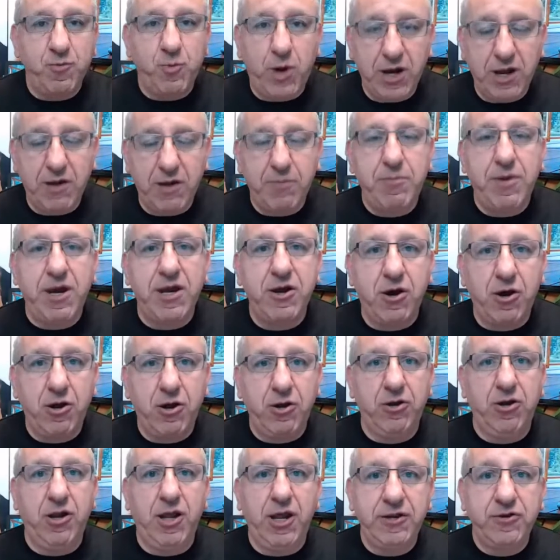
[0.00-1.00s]
one of my
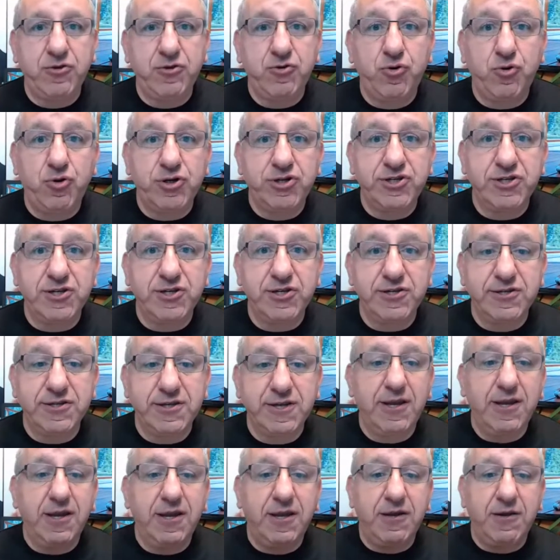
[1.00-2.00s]
online courses,
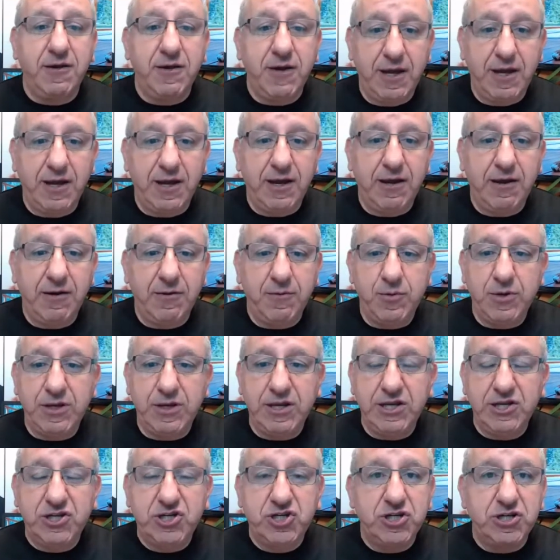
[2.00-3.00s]

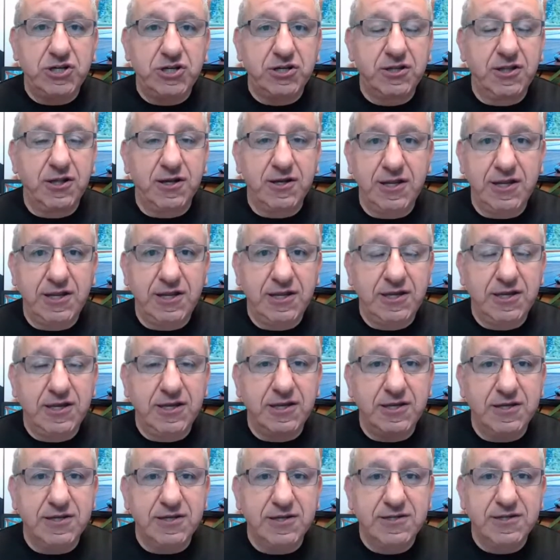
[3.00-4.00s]
which the link
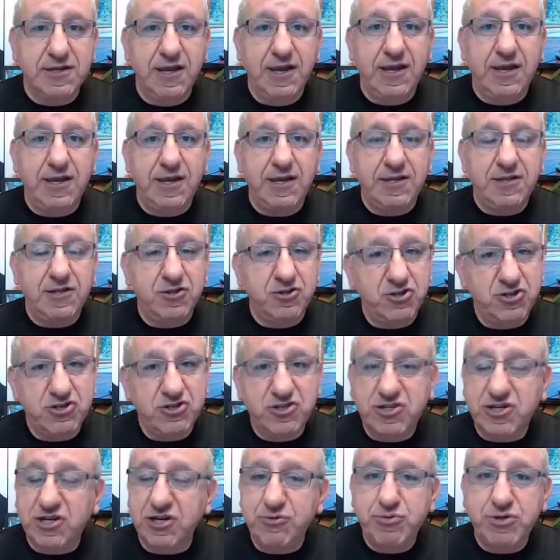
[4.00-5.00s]
is in the
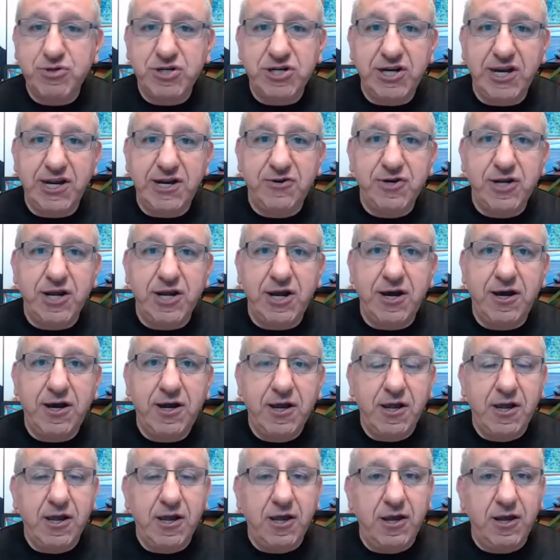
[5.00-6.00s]
description area.
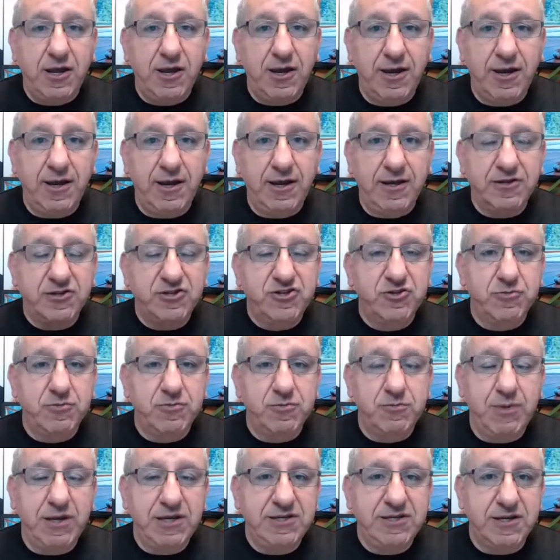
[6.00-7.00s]

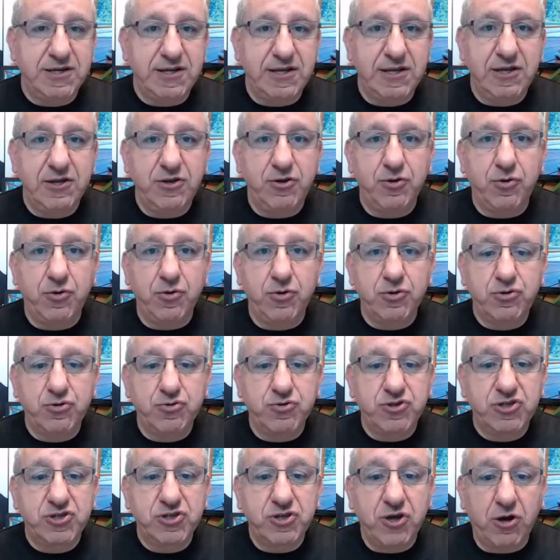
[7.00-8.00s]
Basically, you go to
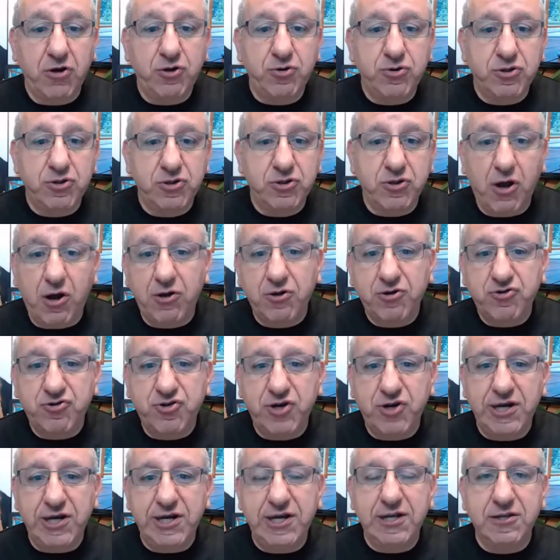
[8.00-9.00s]

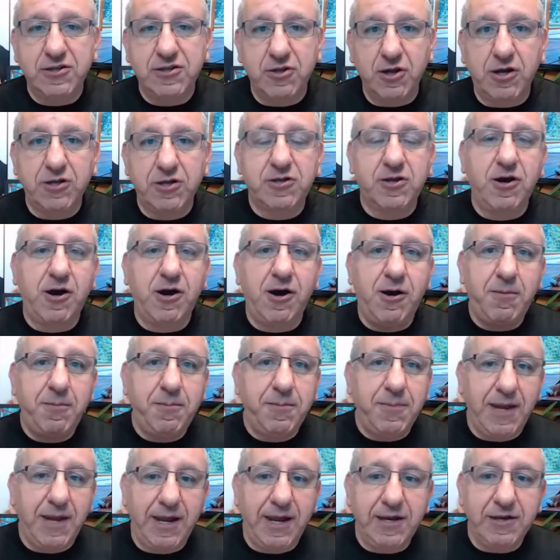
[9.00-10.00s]

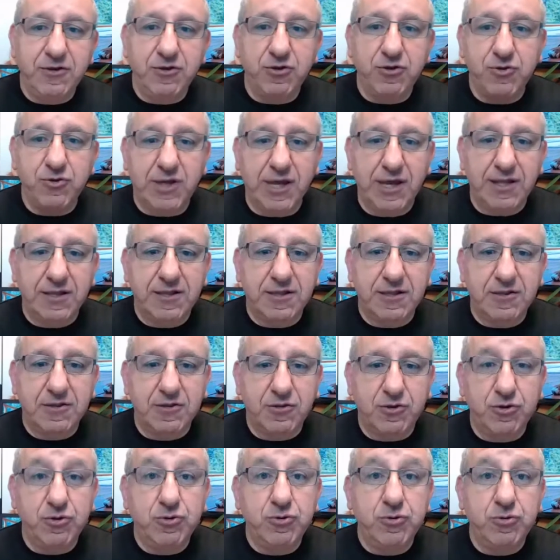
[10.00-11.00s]
sarodogtraining.com and you get
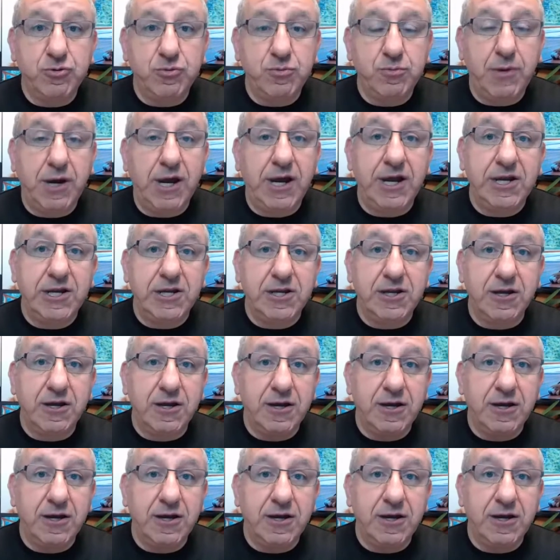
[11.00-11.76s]
to my